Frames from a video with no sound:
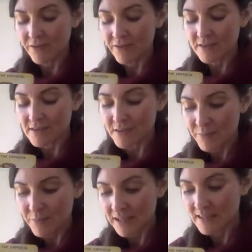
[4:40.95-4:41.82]

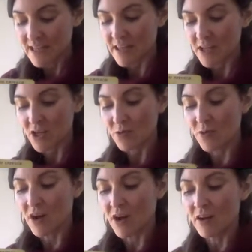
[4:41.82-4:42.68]
stability that you
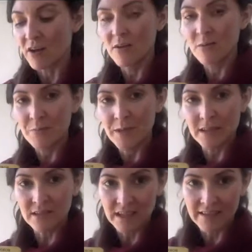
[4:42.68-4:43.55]
are
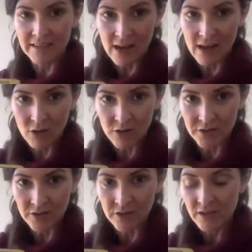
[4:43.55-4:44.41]
building that
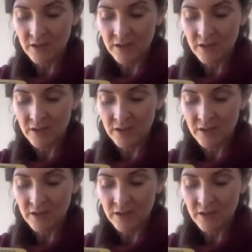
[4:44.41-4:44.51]
on.